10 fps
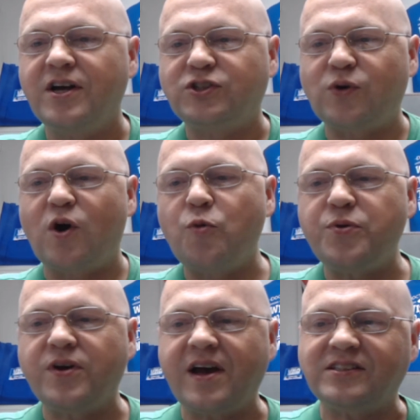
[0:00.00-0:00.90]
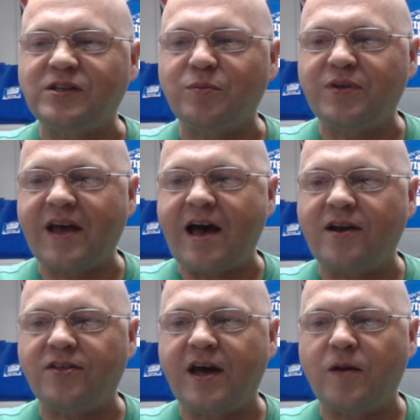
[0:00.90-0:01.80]
So I hope you got something
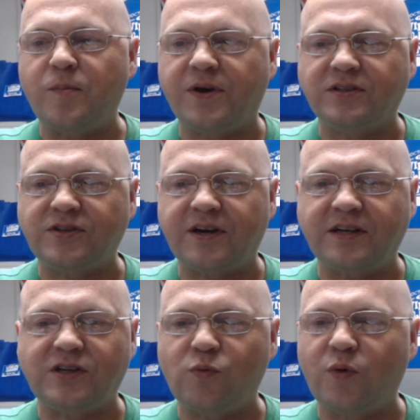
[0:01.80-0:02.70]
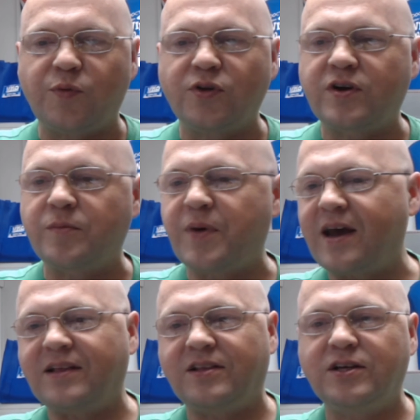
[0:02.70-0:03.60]
out of that, because like I said, when we're looking
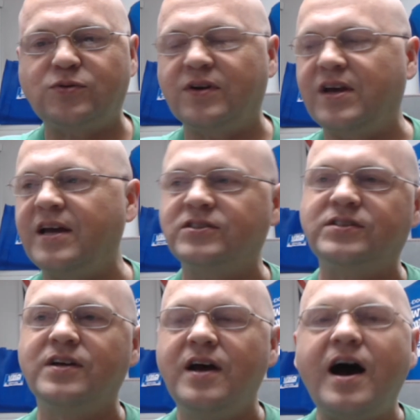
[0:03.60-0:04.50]
back at the history of Kansas,